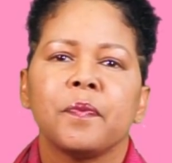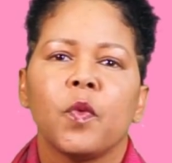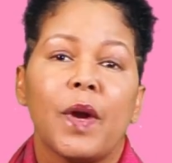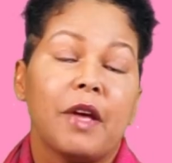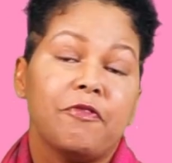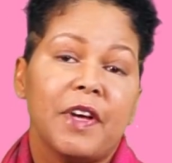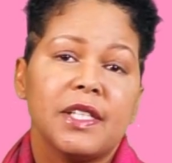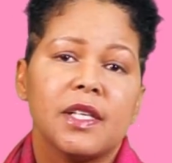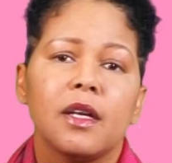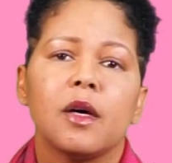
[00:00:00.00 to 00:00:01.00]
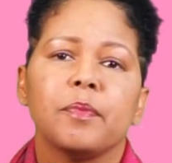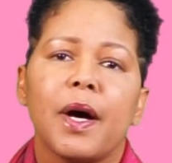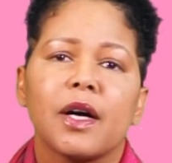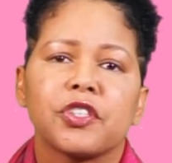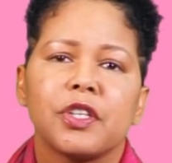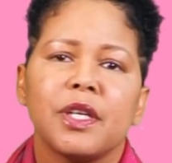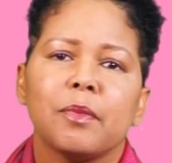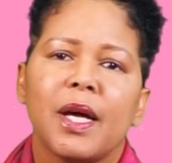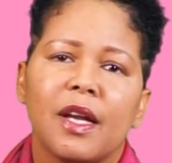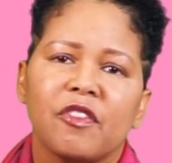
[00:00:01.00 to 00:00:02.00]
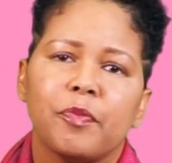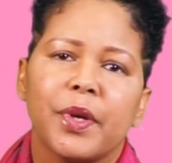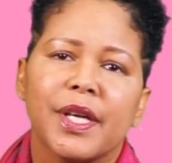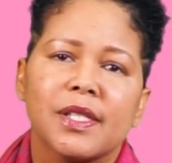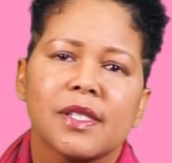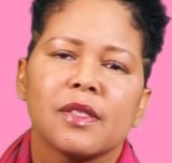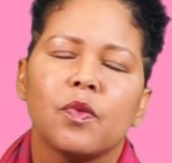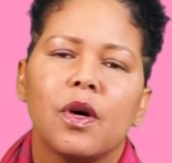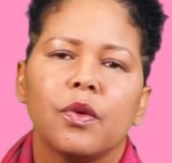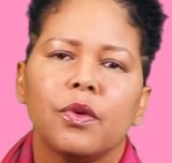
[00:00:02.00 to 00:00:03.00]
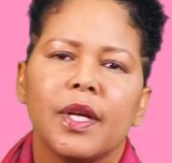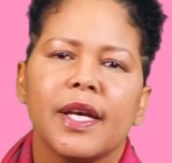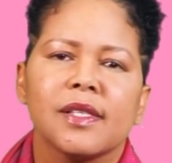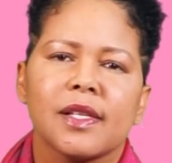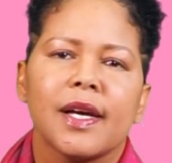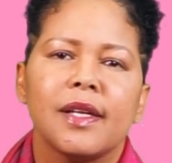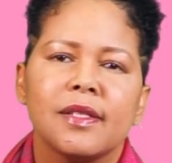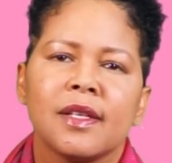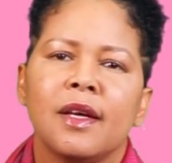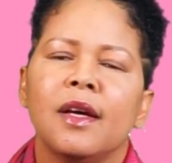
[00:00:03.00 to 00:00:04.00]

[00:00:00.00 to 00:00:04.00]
When I felt a lump actually in my left breast one New Year's night,